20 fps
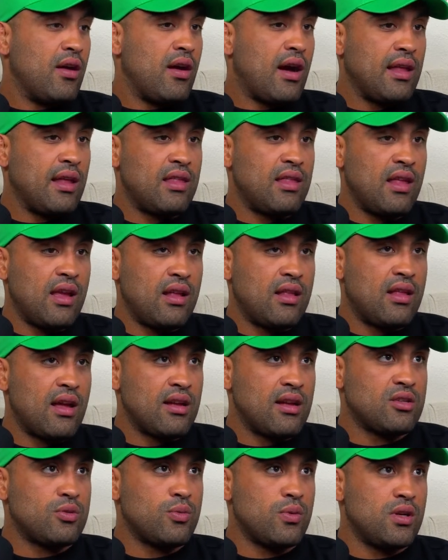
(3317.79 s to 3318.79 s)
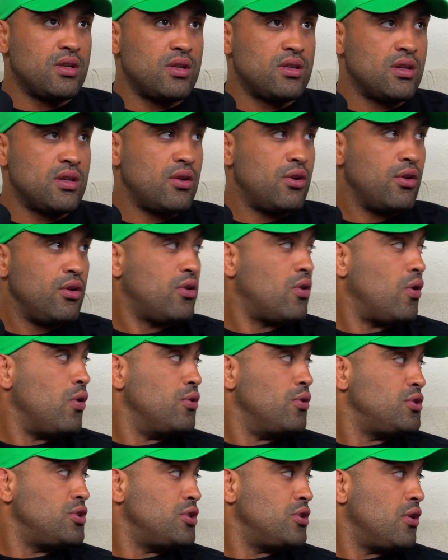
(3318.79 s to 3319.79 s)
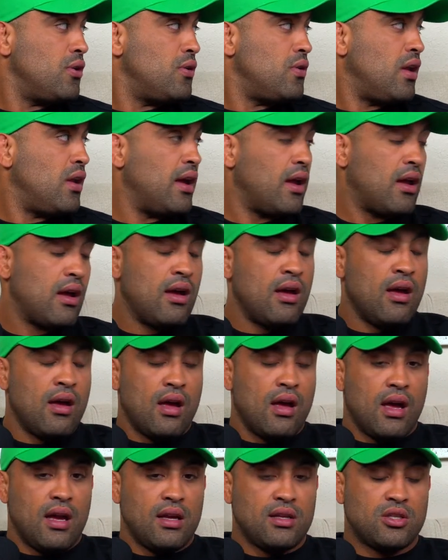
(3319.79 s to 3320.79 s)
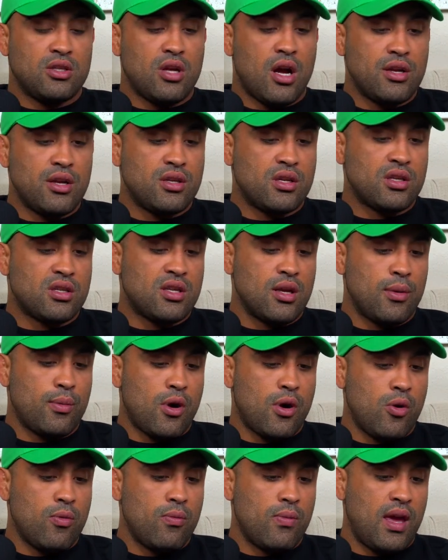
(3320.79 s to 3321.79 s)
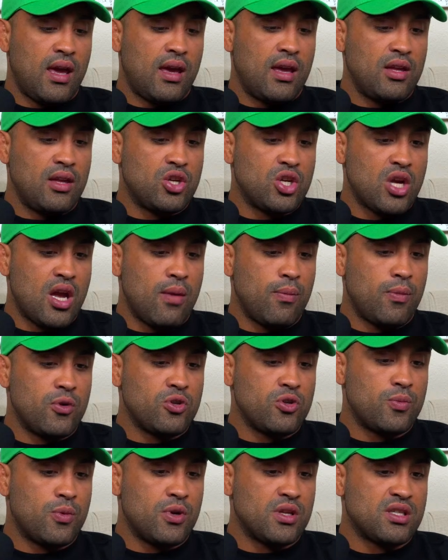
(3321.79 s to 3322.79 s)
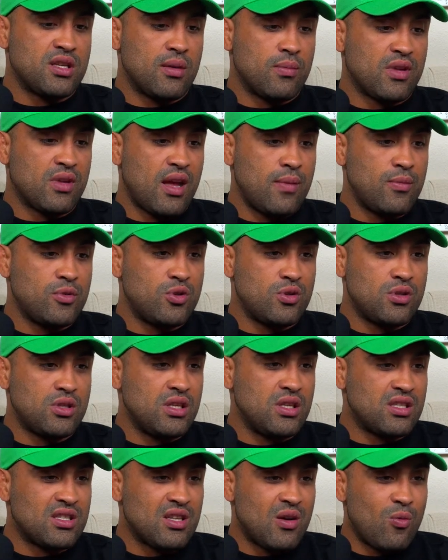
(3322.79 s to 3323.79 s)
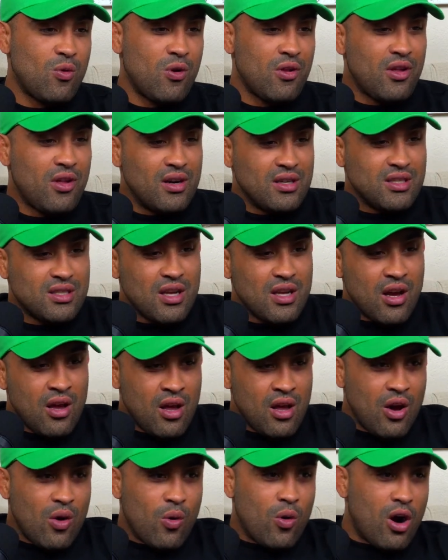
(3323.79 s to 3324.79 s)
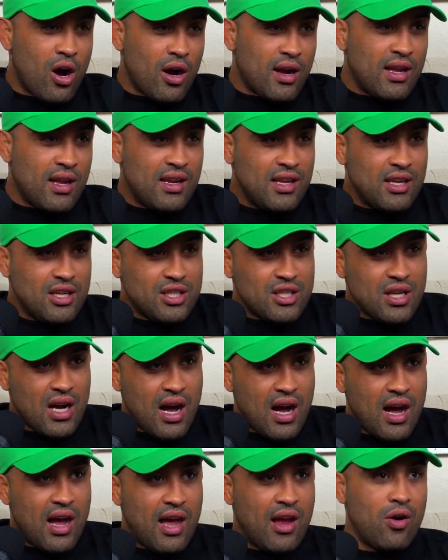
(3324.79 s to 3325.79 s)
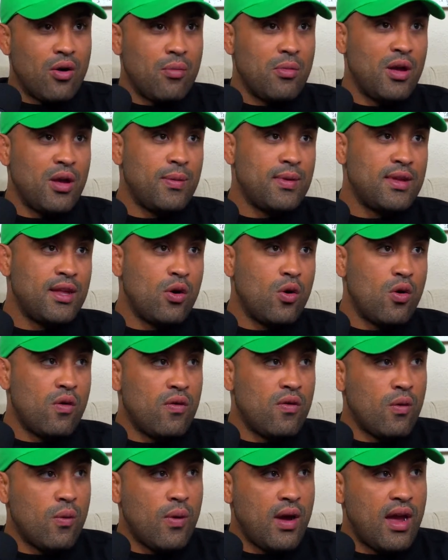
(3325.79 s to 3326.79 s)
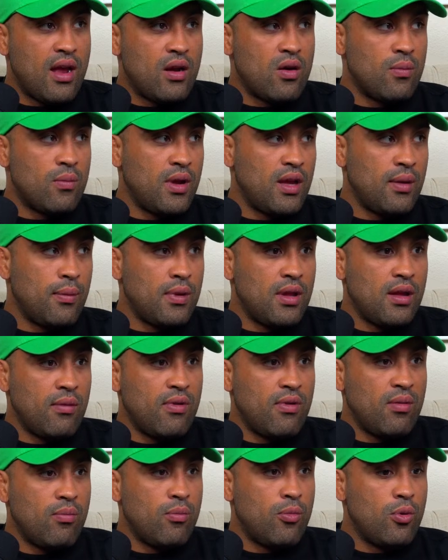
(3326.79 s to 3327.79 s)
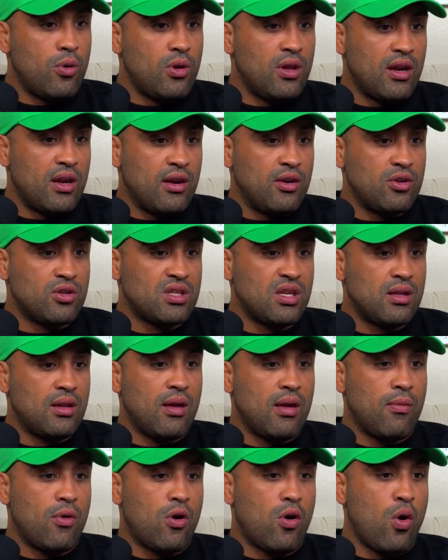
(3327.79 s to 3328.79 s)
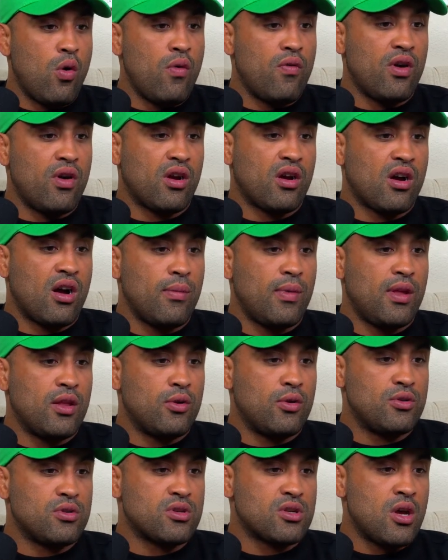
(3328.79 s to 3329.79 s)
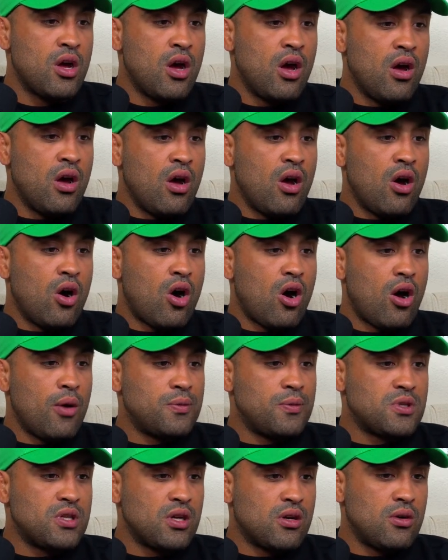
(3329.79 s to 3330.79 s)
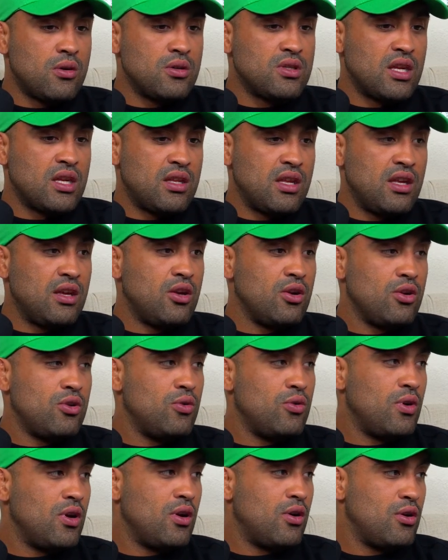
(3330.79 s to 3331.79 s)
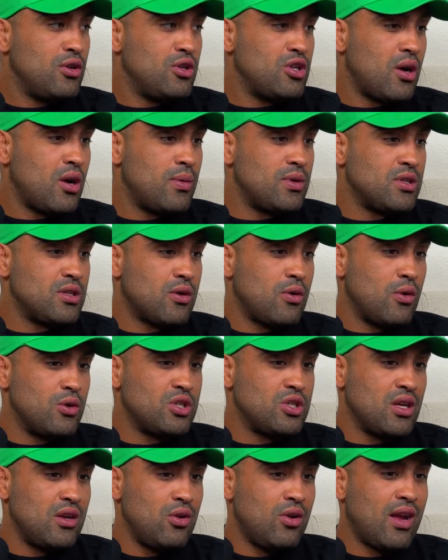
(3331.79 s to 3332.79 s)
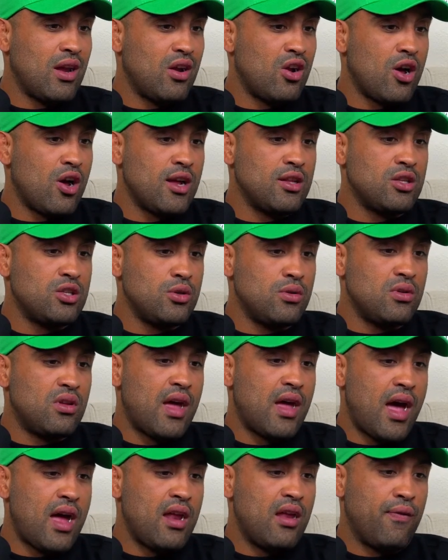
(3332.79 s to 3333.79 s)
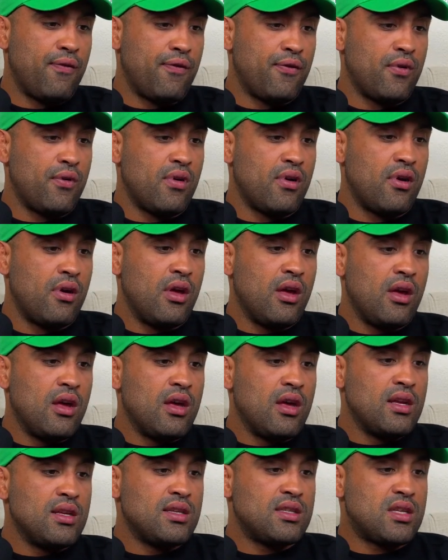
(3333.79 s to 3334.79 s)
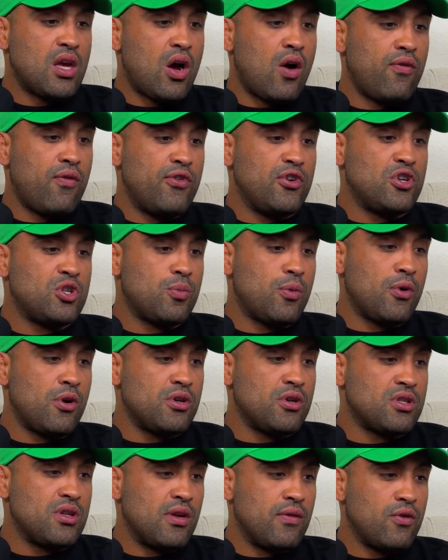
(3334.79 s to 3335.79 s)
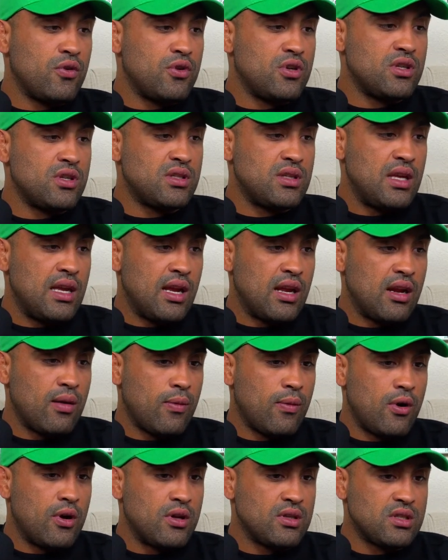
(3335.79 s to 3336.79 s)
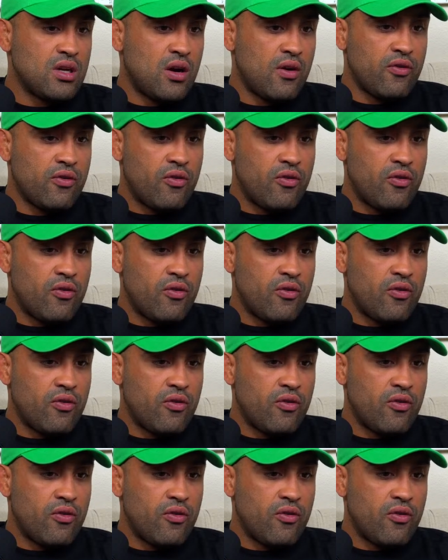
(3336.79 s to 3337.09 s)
I think that's what is a good coach. Like, it's not just about making champions, but sometimes you see someone that is walking in shy, or maybe they're overweight, or maybe they're being bullied, and you see them overcoming those obstacles. I think you're doing a good job as a coach. And you cannot do that if you're a selfish person, if you're just thinking about yourself.